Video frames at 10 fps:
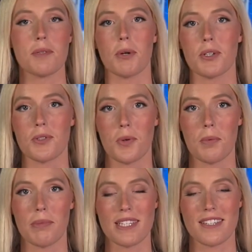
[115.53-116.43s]
bookstore,
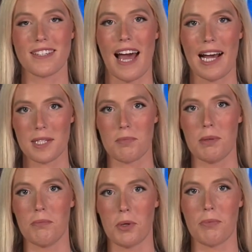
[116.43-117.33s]
business has
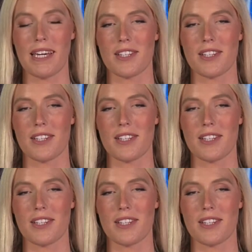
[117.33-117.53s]
been booming.